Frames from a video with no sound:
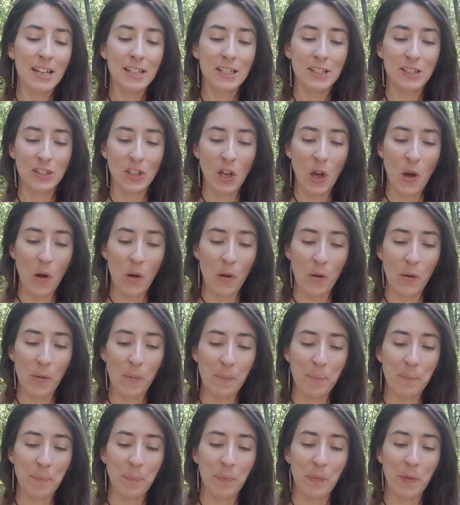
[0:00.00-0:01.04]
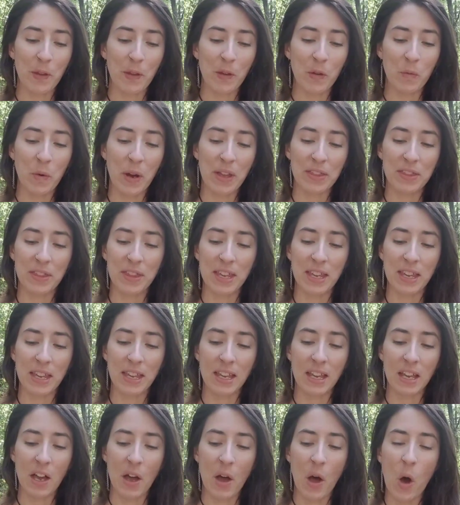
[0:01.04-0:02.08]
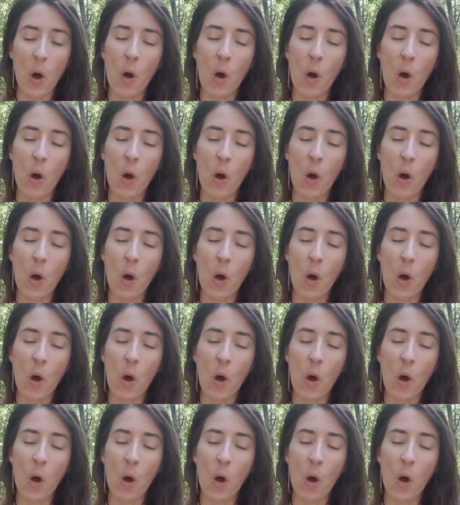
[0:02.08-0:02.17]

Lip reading: So with the